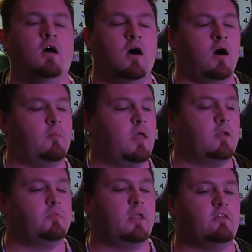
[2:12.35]
And
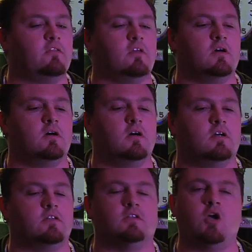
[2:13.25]
it plays
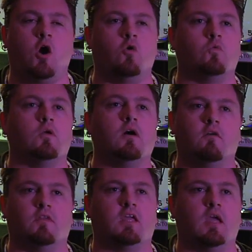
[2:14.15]
to the tone
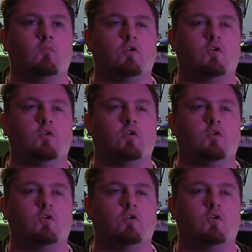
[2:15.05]
of the game,